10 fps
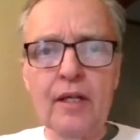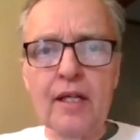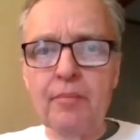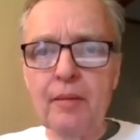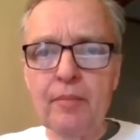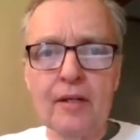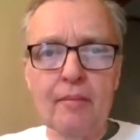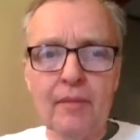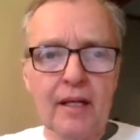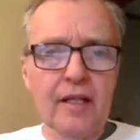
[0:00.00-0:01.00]
We're getting people
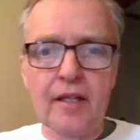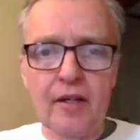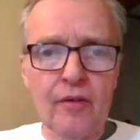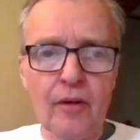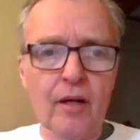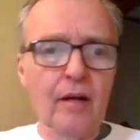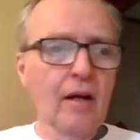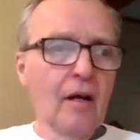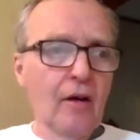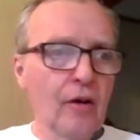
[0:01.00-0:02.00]
coming in here who
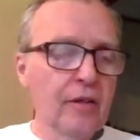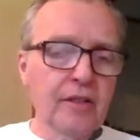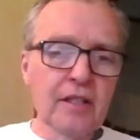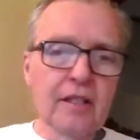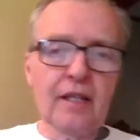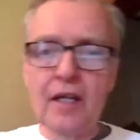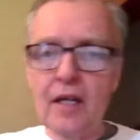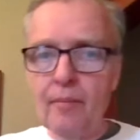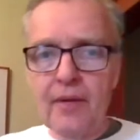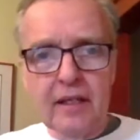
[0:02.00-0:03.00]
are hurt and didn't get
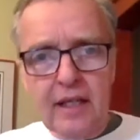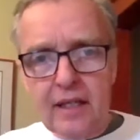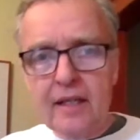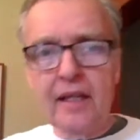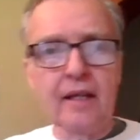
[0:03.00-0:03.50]
the help they needed,